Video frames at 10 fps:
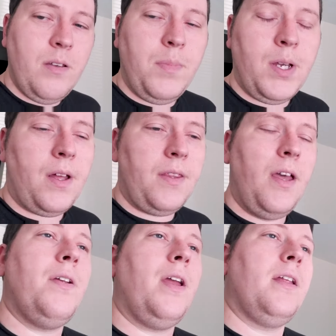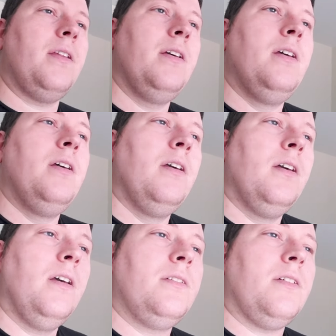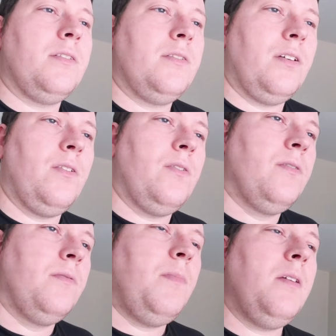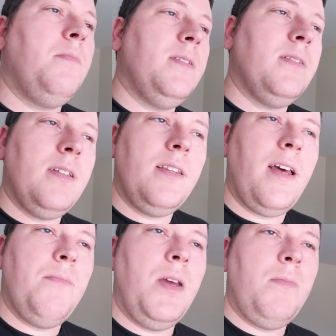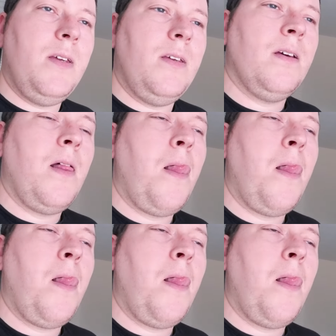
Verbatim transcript: But on the other hand, it's also making me see that maybe